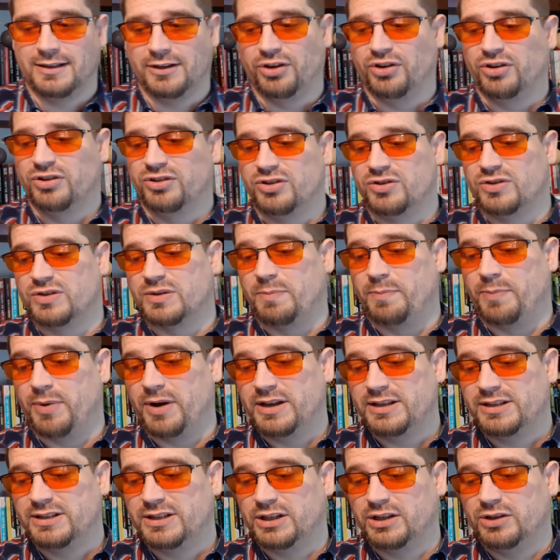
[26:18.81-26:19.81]
You could use a
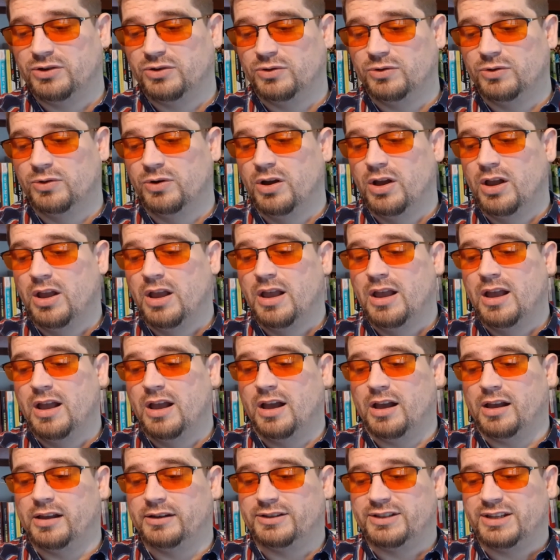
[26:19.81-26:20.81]
bicycle,
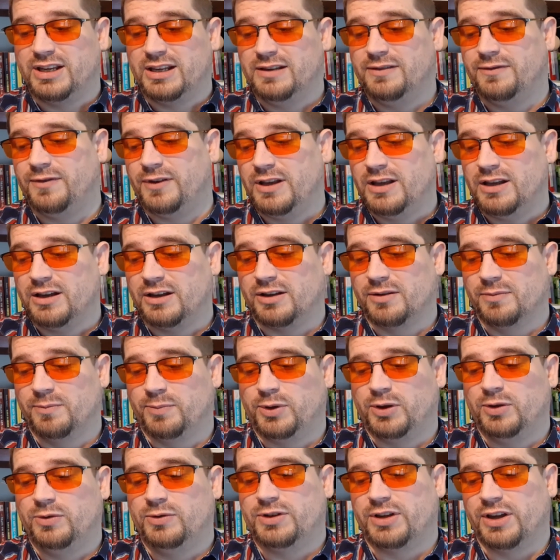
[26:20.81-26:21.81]
a TV, a
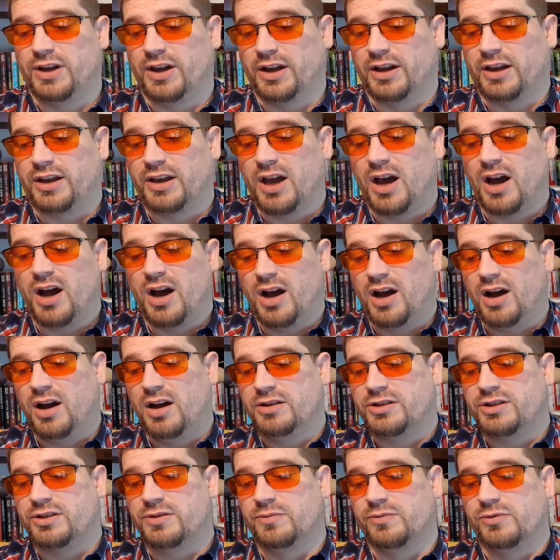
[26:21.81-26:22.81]
computer, a
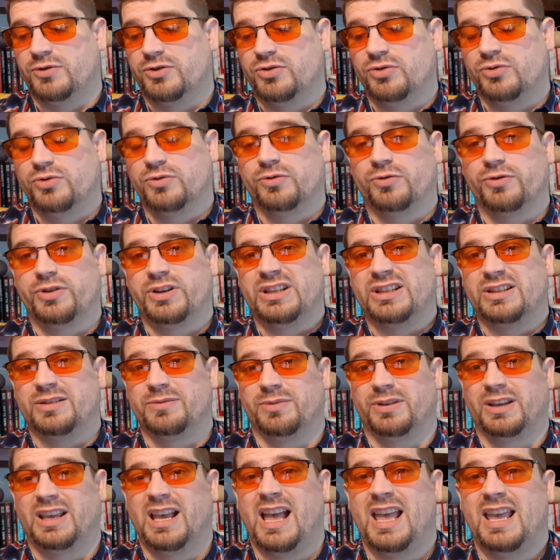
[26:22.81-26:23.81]
car, some jewellery,
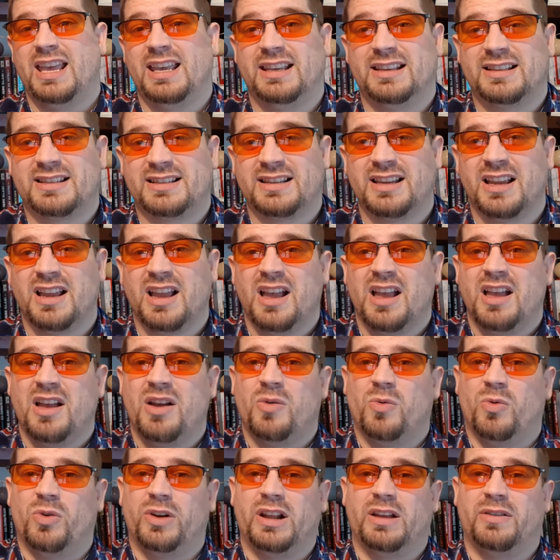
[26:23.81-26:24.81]
some cakes,
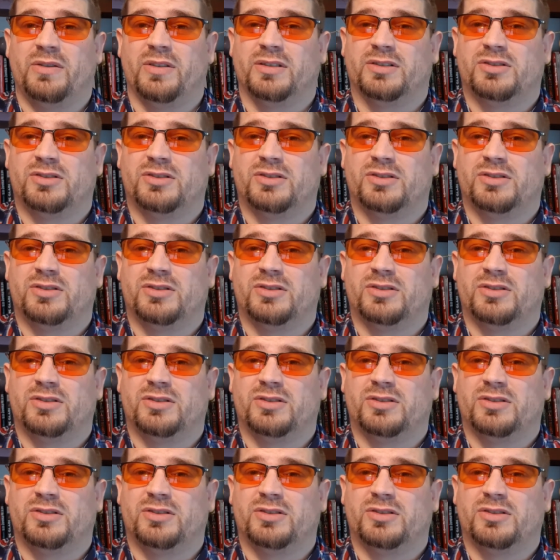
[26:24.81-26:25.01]
whatever.